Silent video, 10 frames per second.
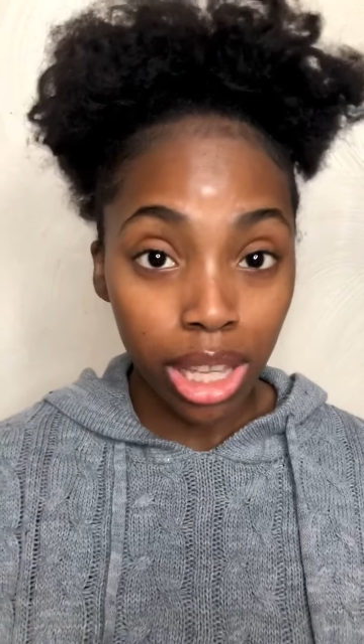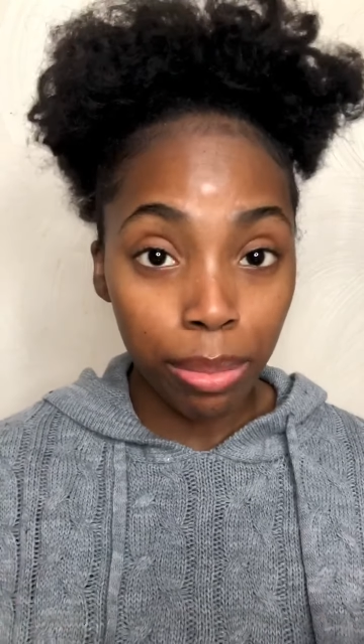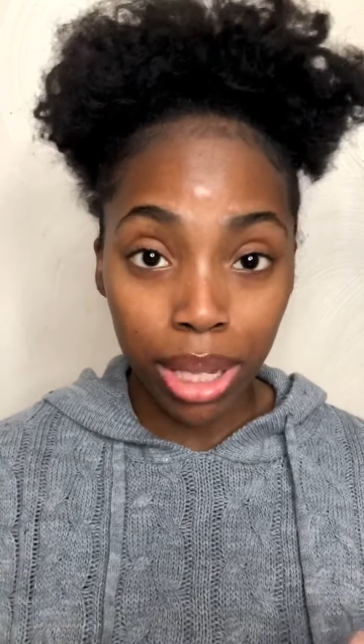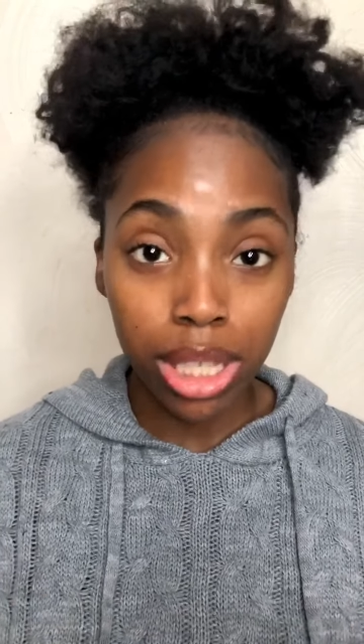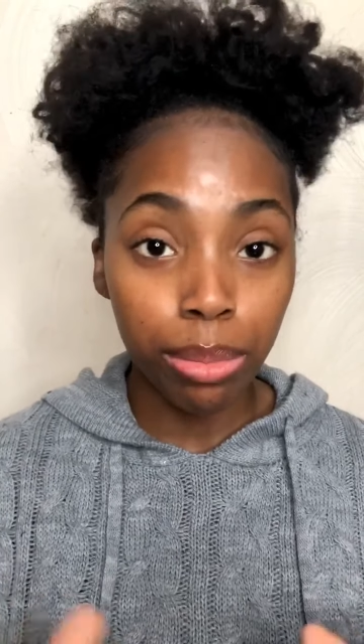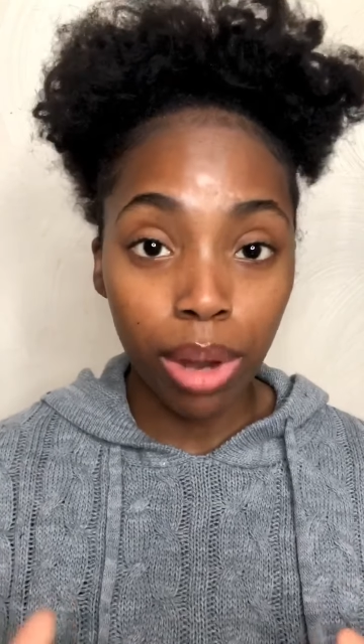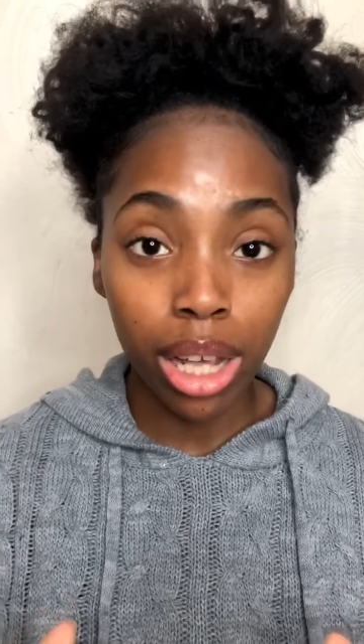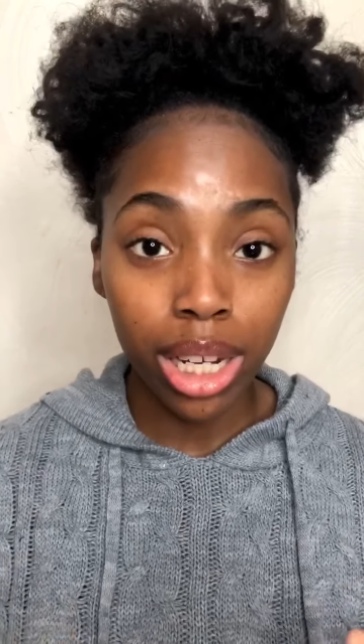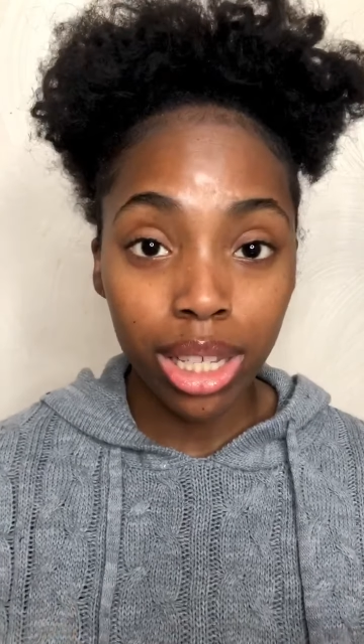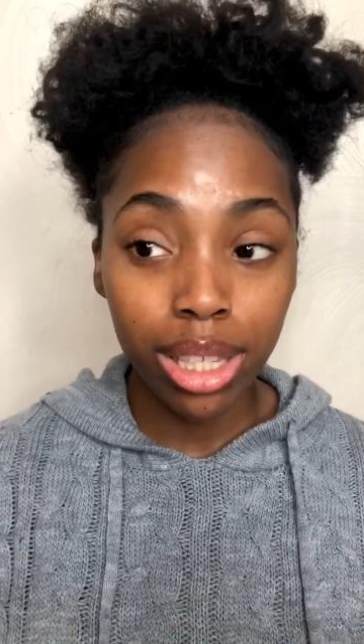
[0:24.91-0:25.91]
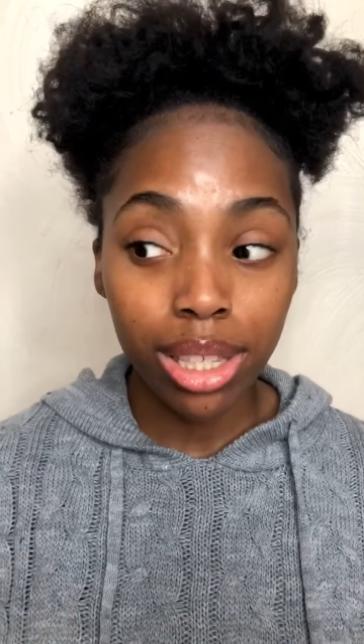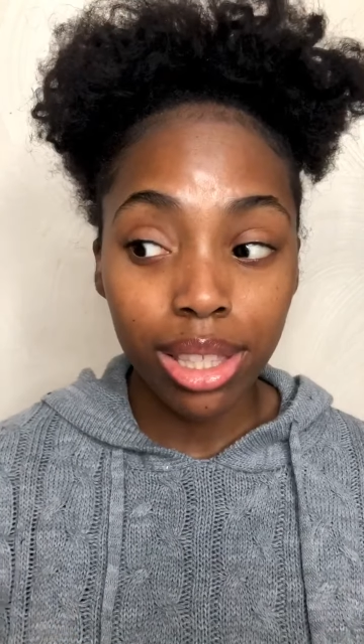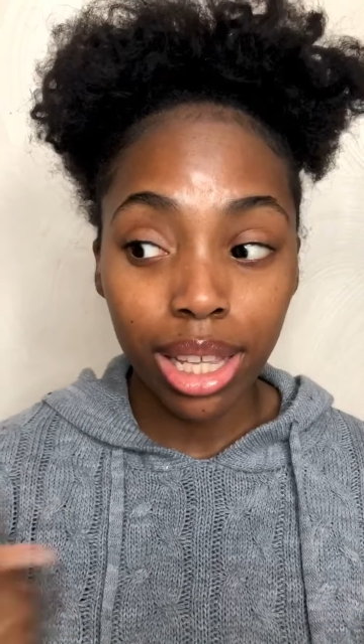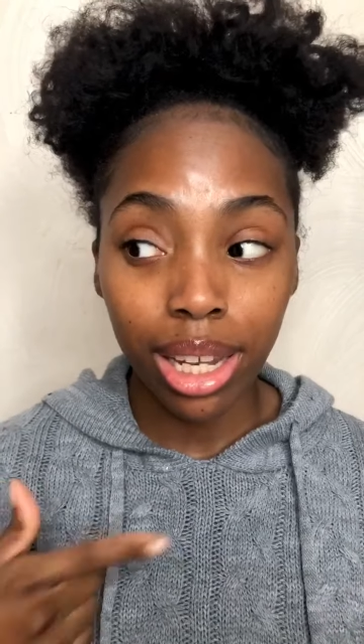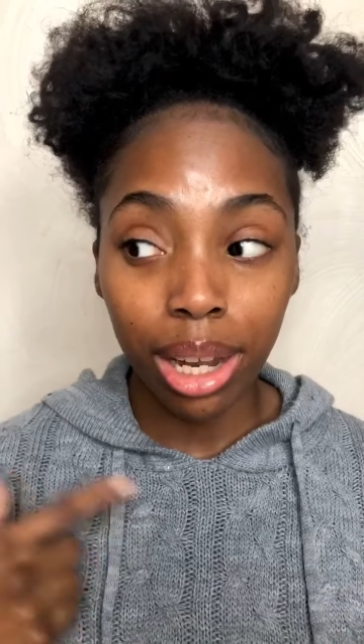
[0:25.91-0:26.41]
amazing products,
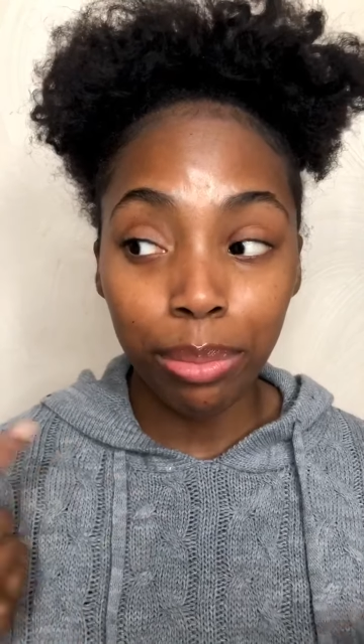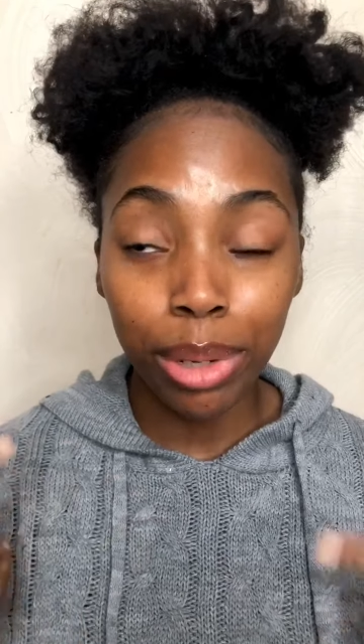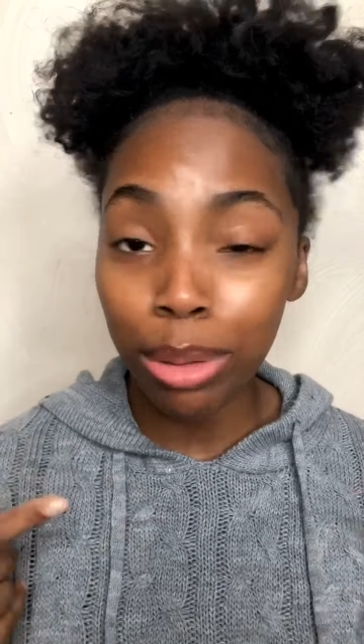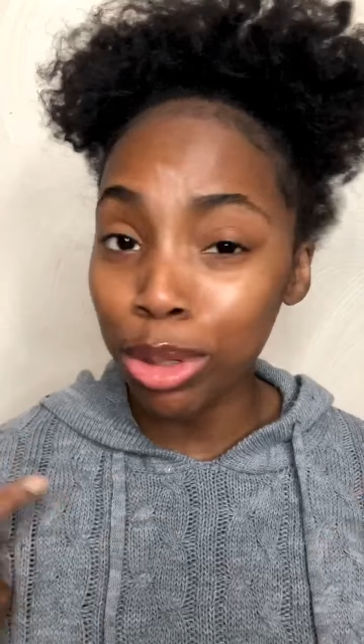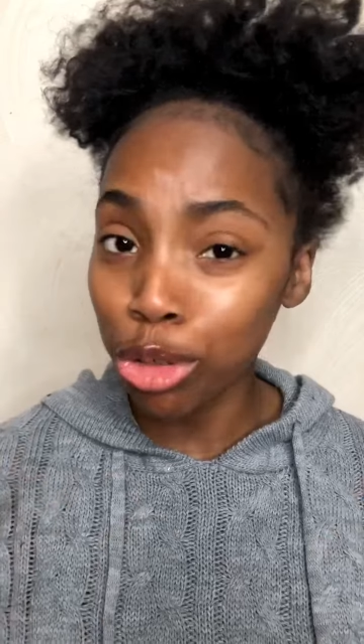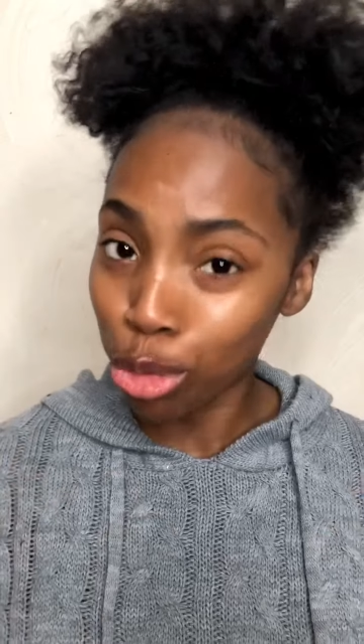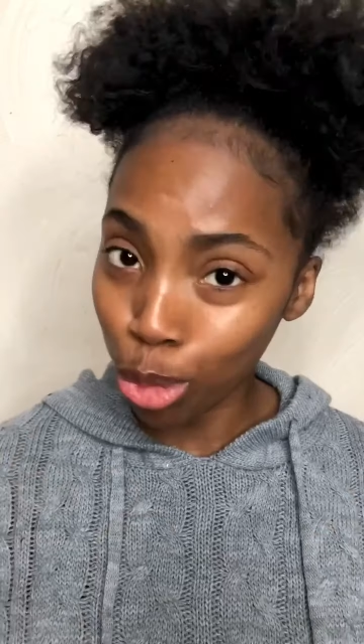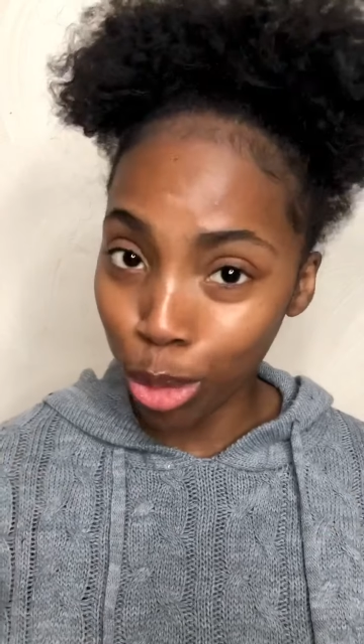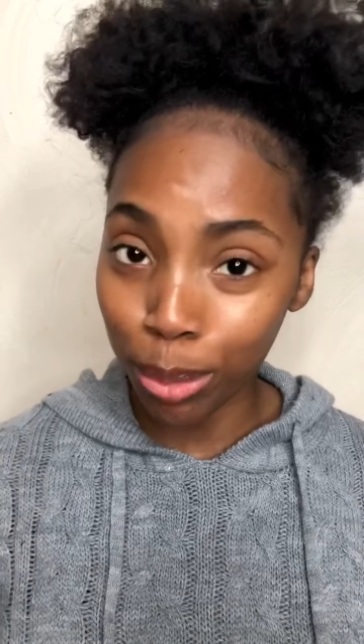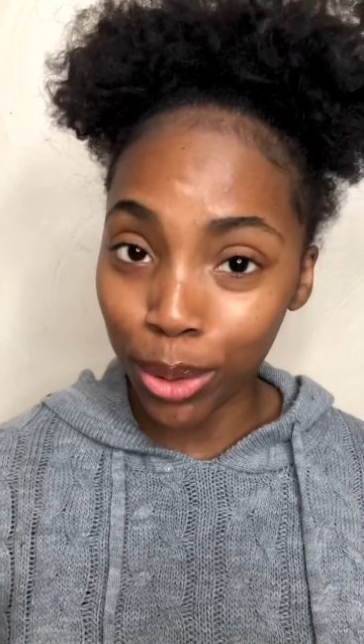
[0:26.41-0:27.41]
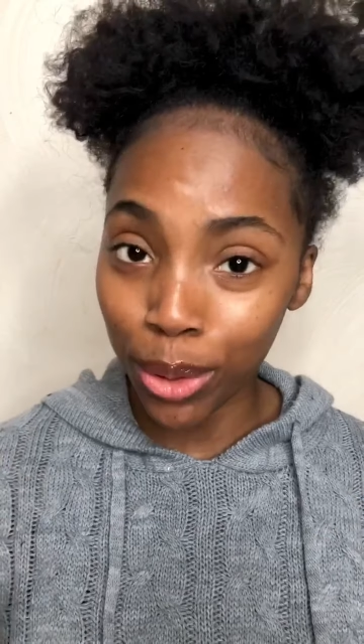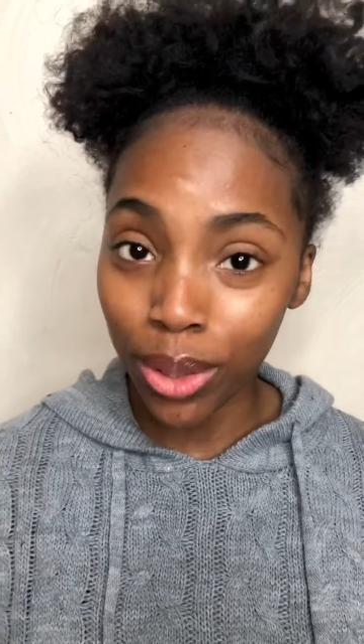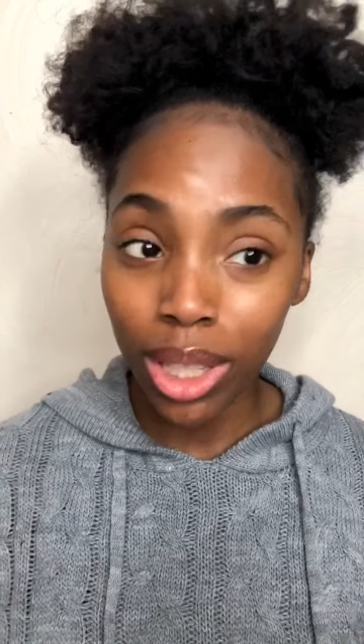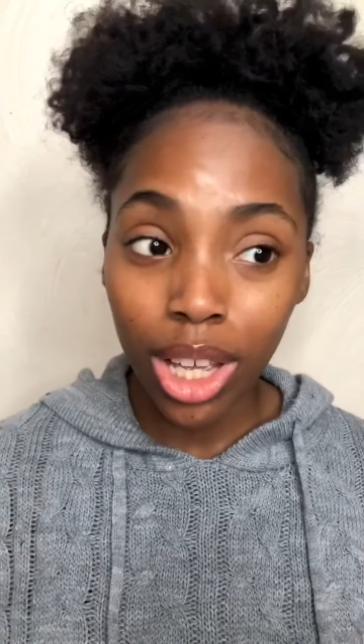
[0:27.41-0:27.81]
then I'm pretty much normal.